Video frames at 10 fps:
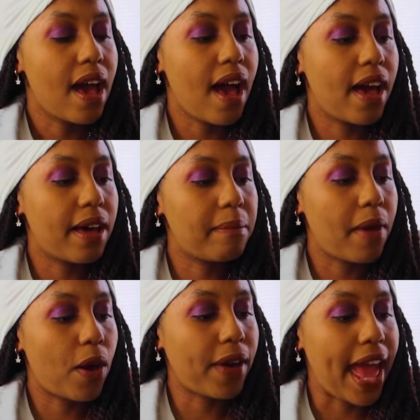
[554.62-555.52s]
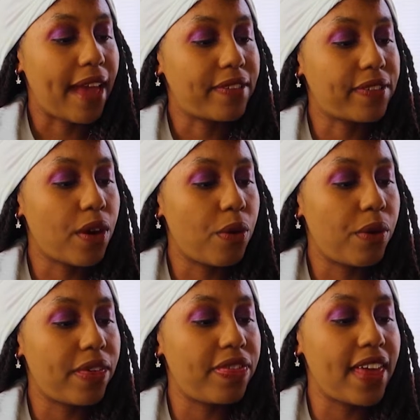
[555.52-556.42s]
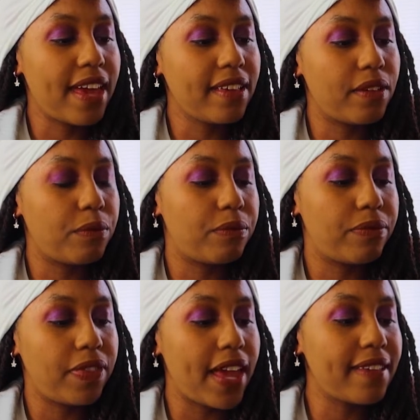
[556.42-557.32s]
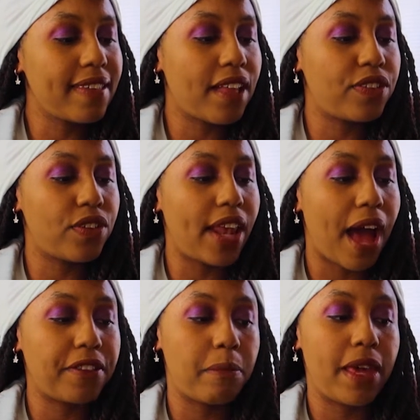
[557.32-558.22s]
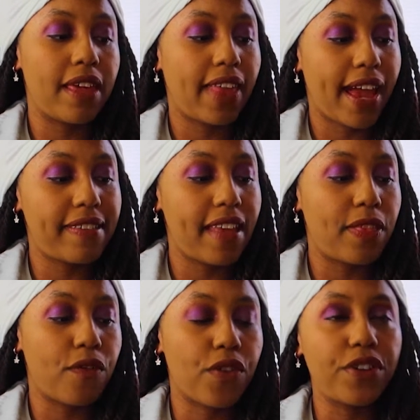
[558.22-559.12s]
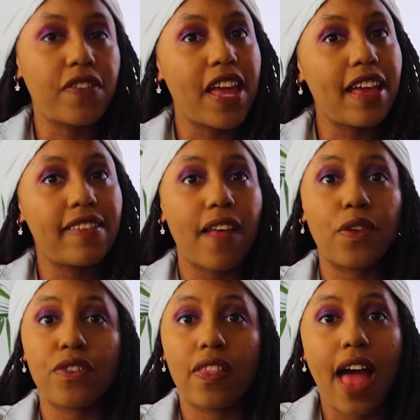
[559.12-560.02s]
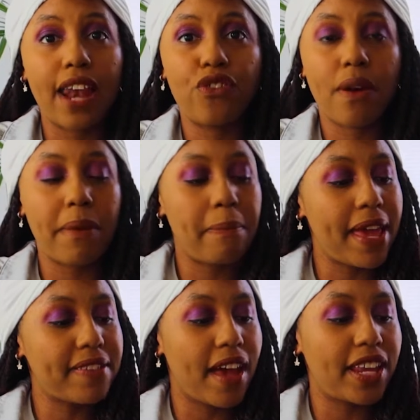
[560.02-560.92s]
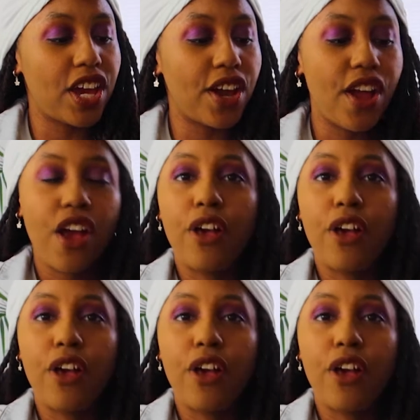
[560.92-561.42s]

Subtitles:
Okay, so things that stood out to me, like I said, the first thing is that there's a lot of drum and bass on here.